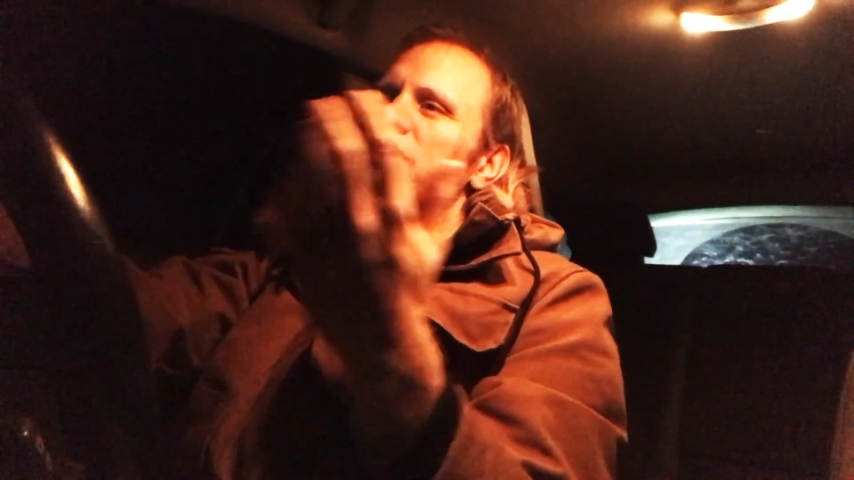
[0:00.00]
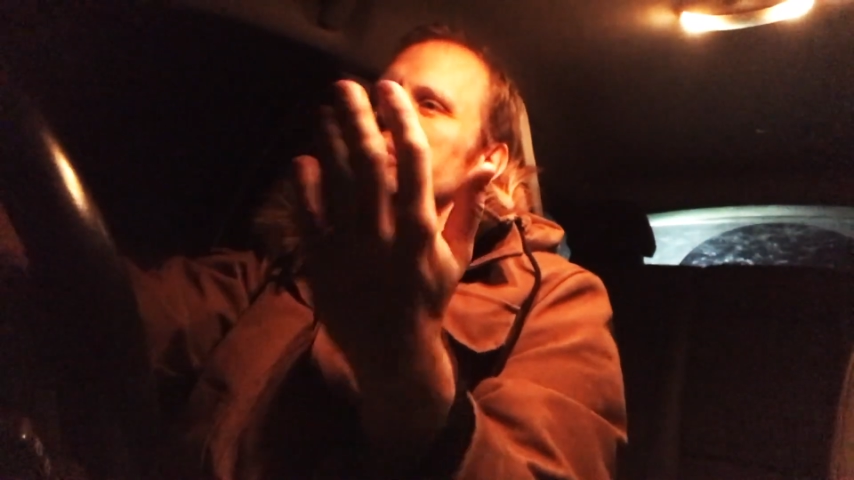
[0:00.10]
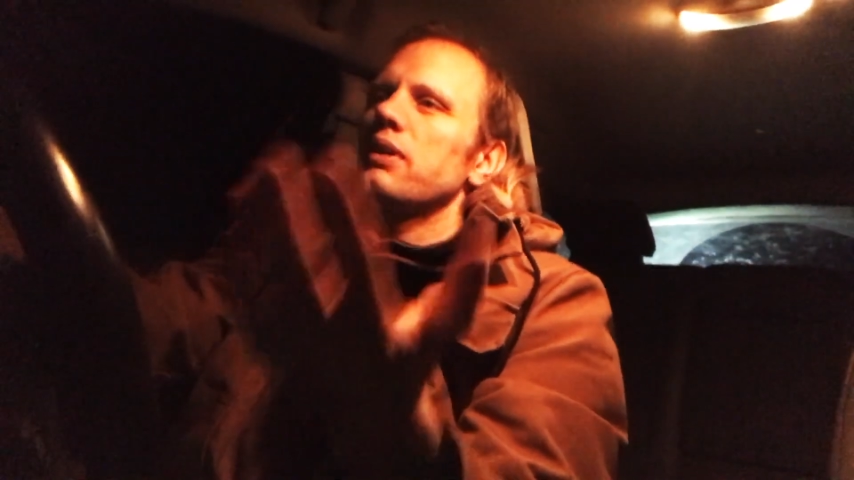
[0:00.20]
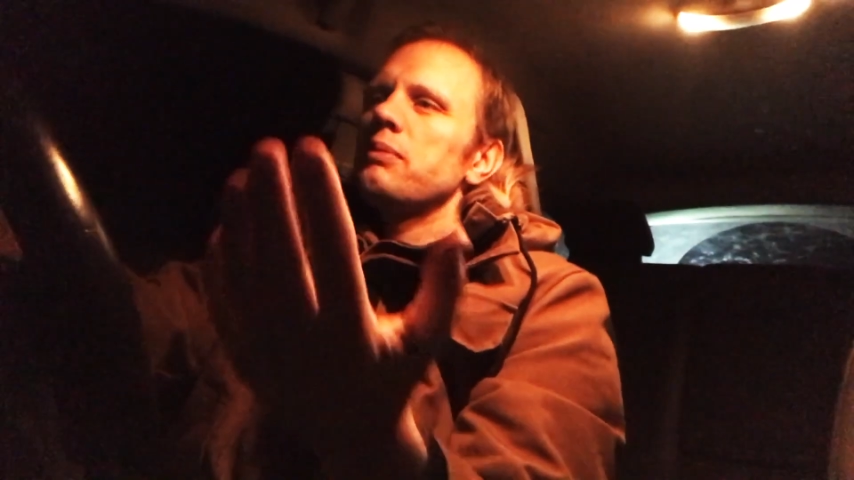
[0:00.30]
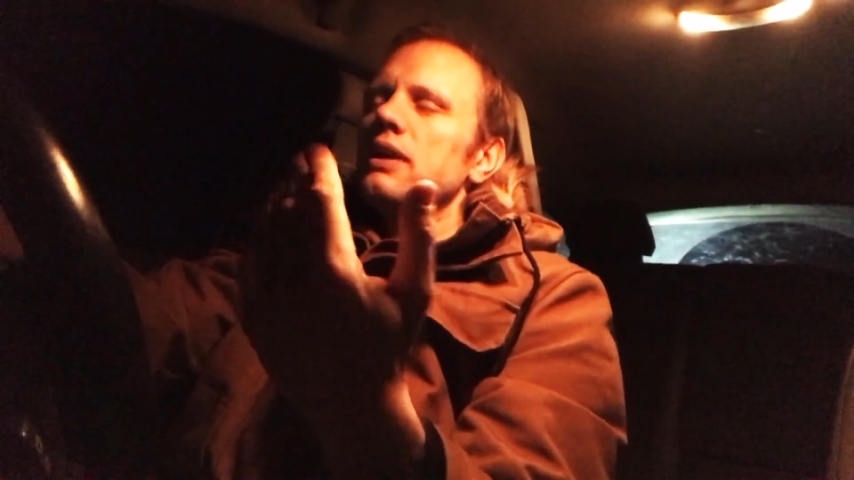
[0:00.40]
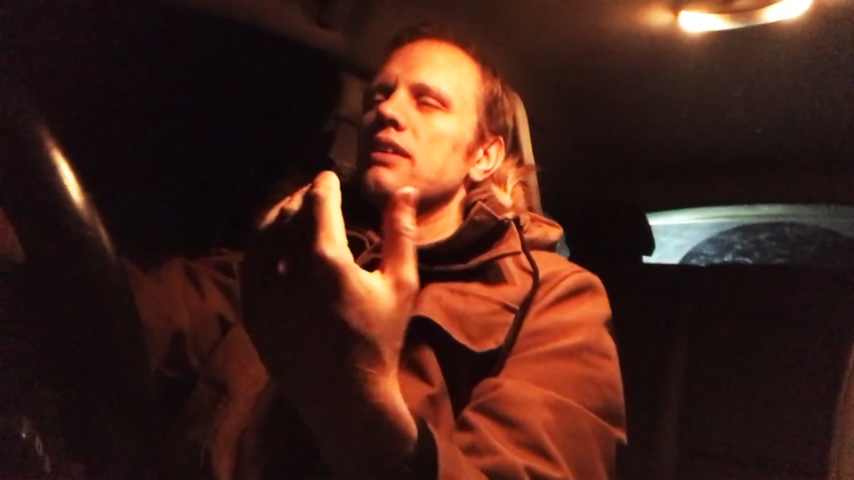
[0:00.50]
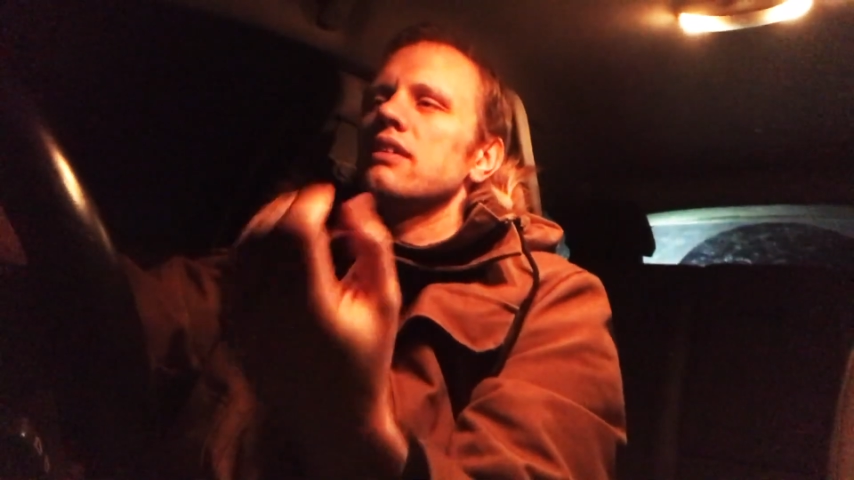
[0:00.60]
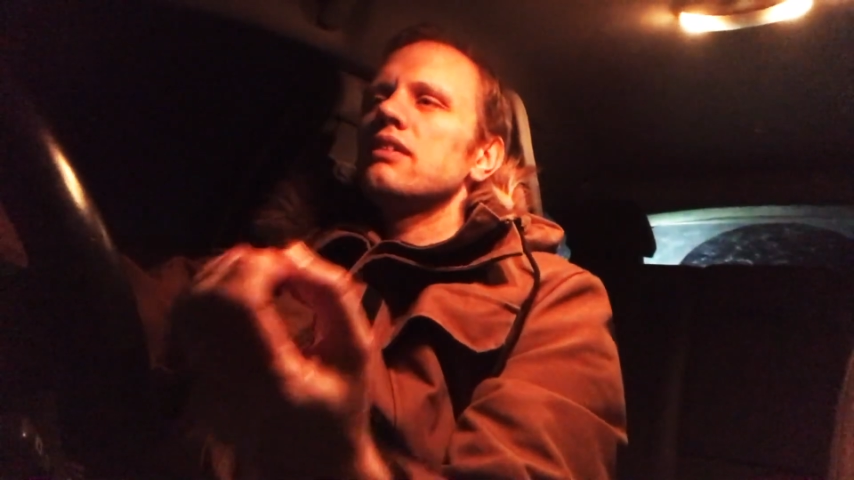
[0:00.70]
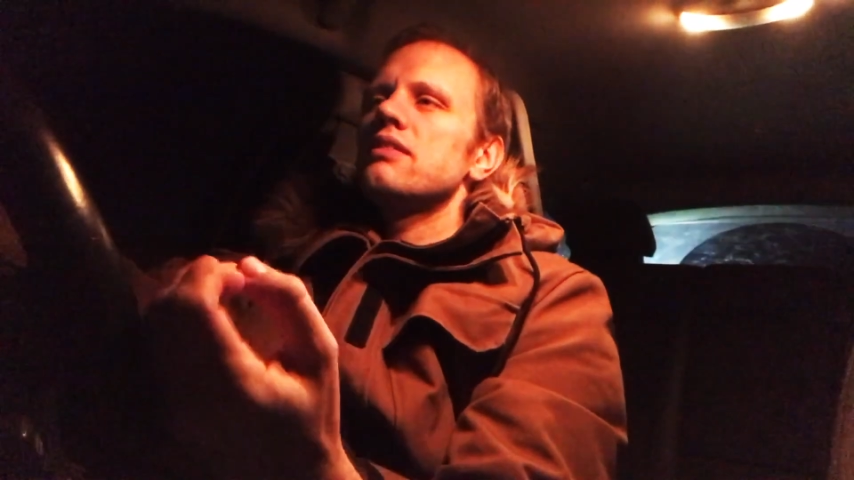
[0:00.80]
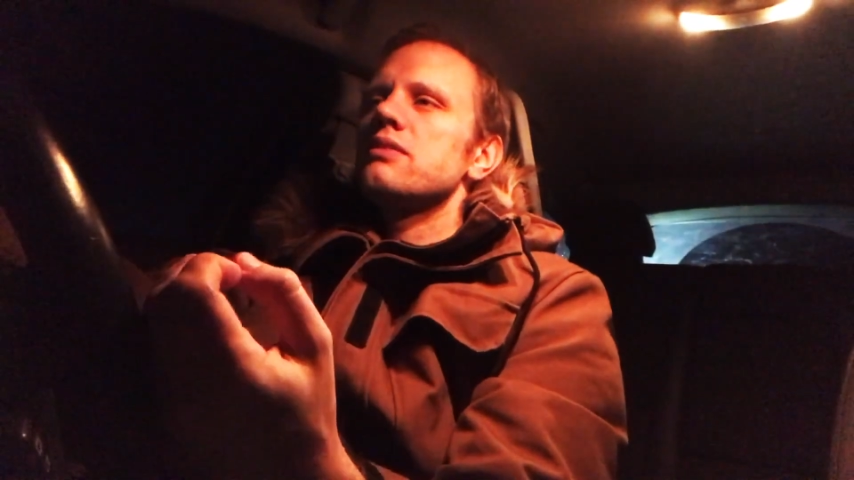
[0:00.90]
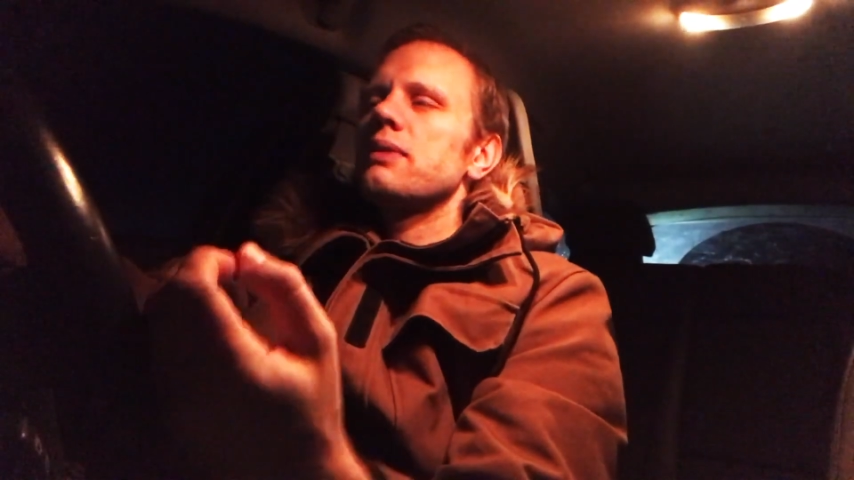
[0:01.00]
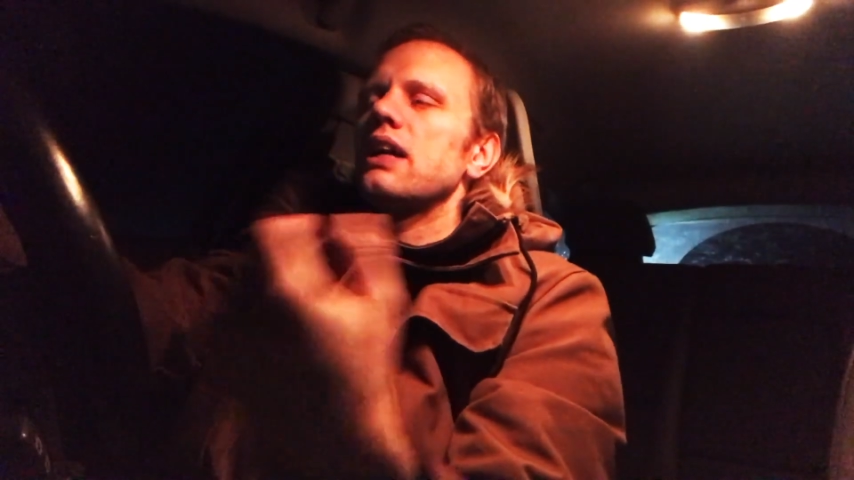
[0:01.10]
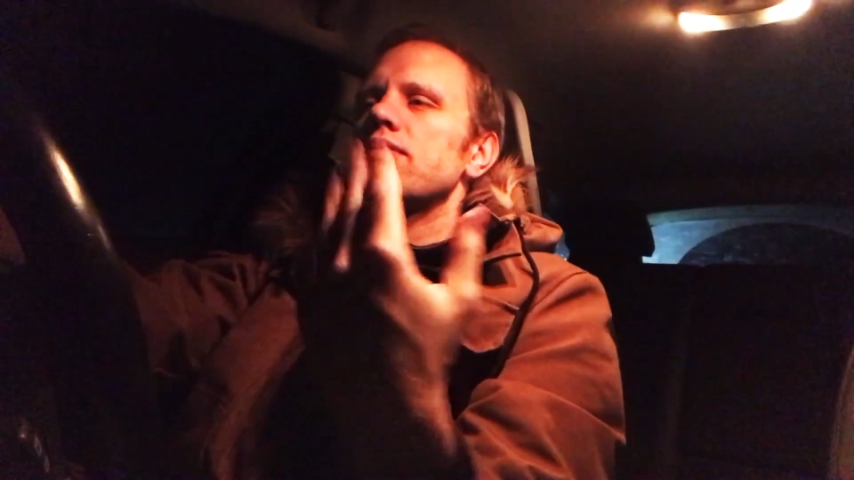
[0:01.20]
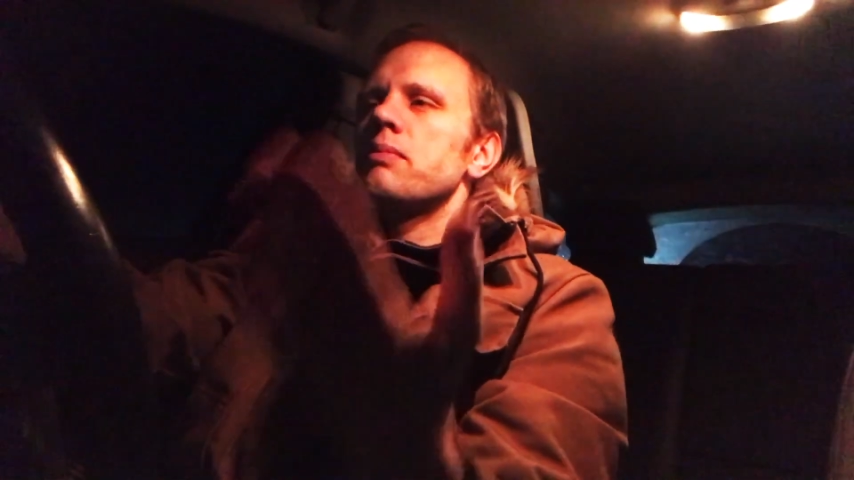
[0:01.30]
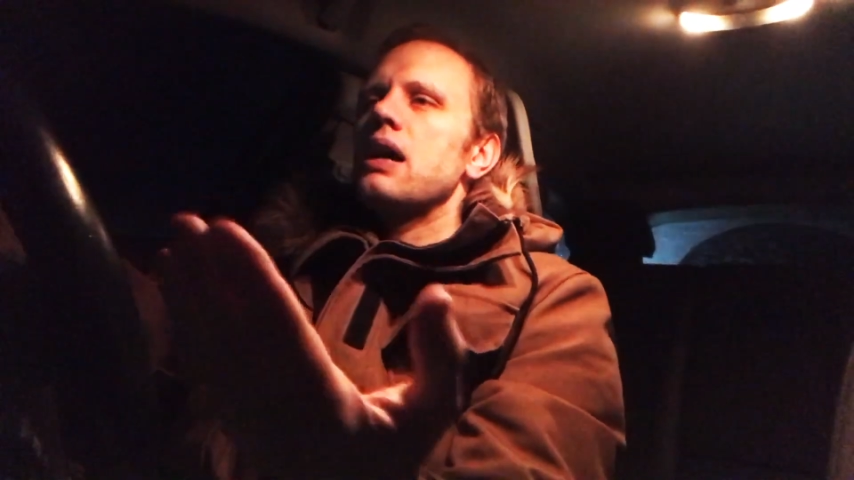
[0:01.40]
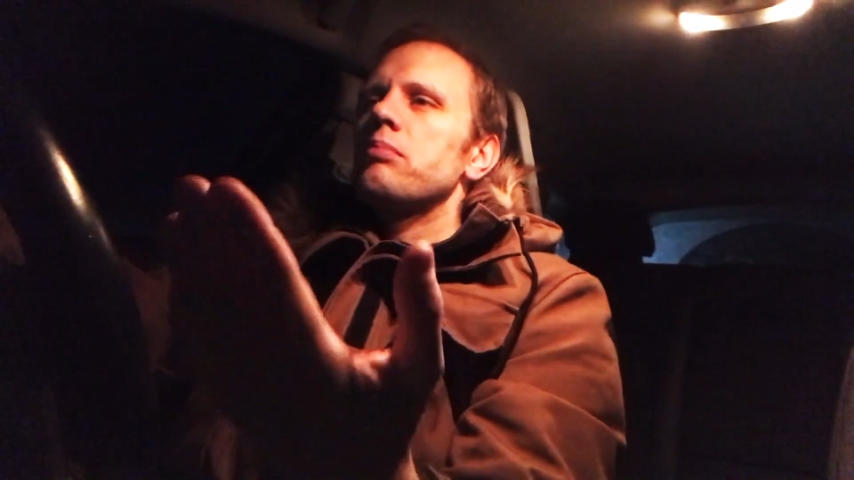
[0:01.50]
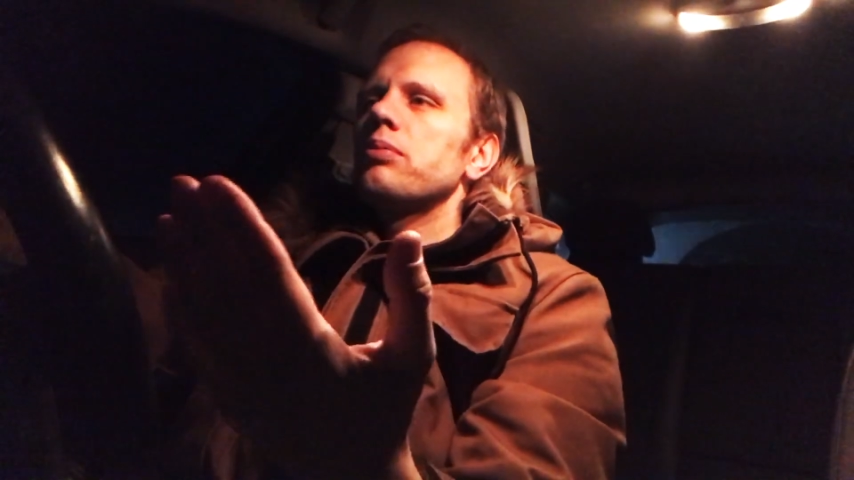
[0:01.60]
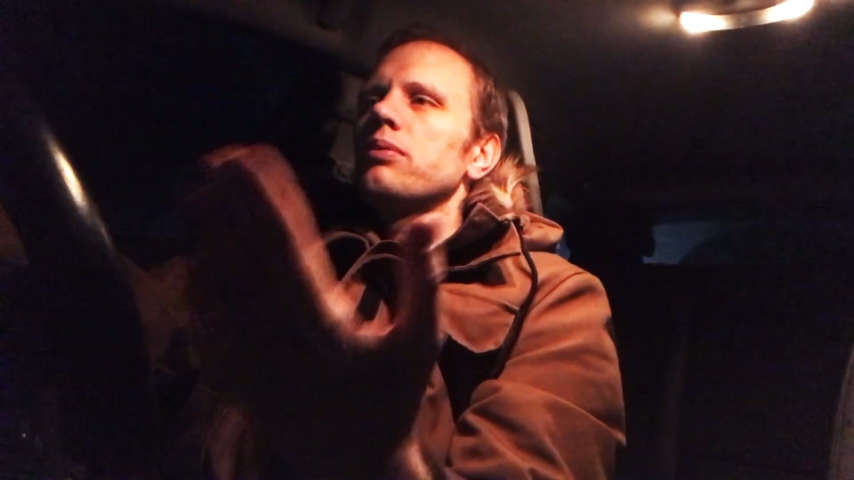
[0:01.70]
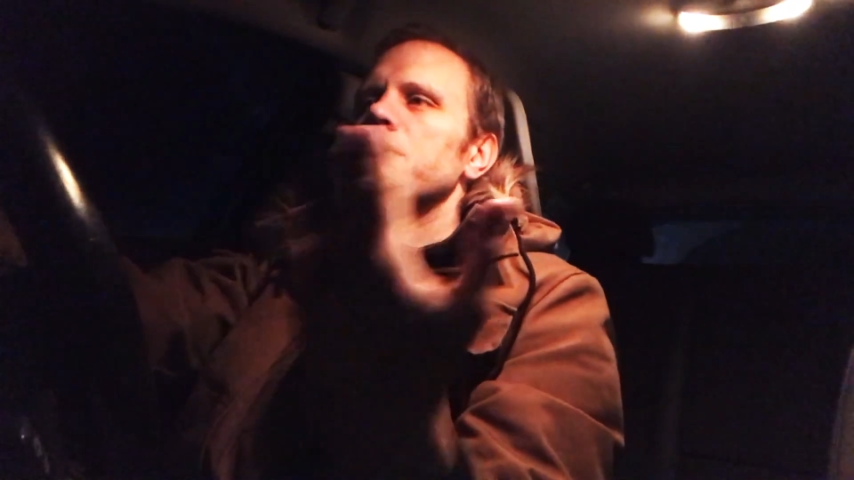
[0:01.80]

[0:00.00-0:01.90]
you want to make some kind of a map